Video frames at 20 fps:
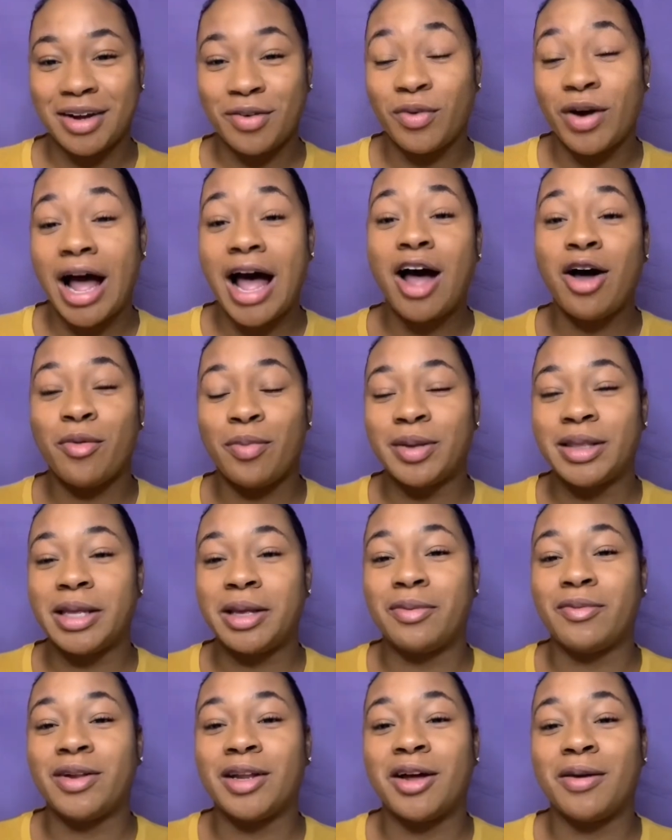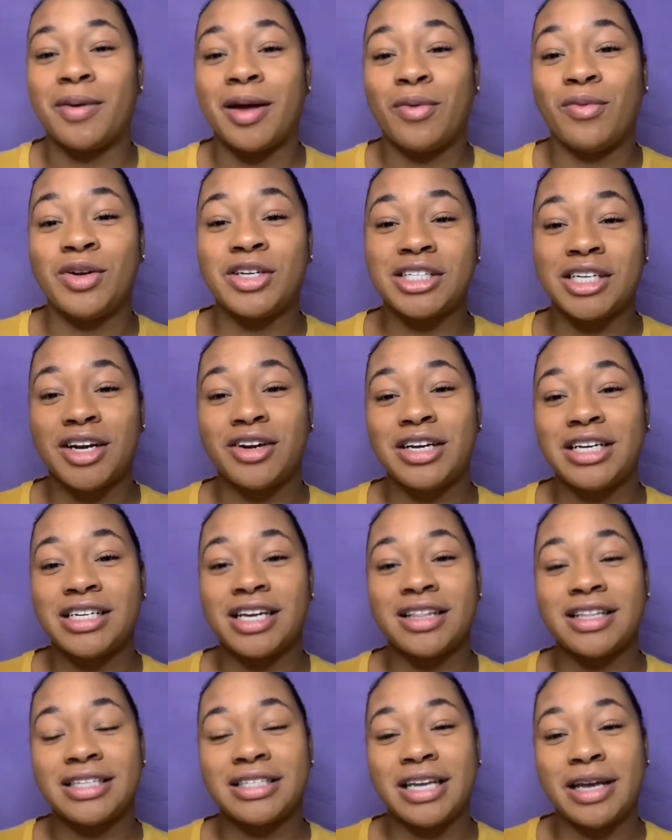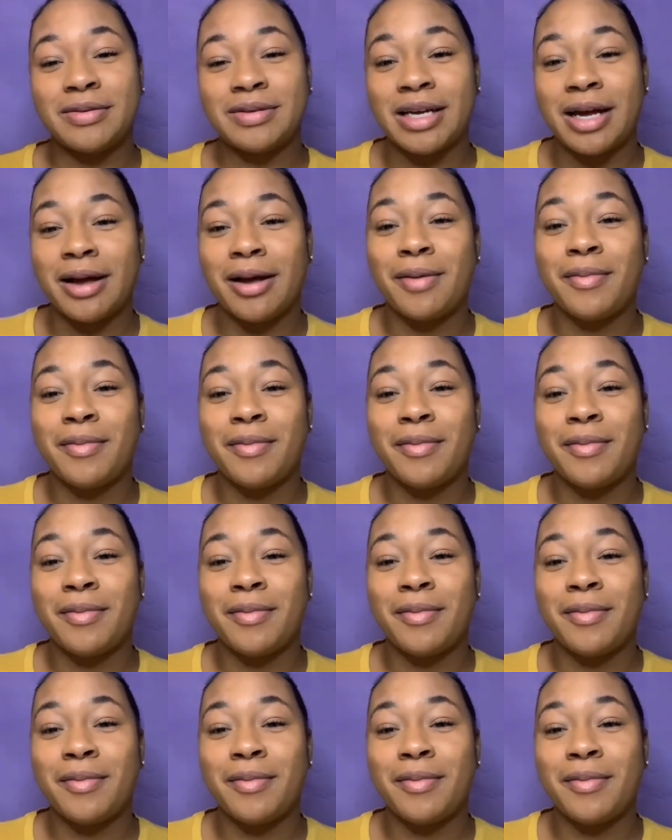Well, I opened the envelope and we showed each other at the same time,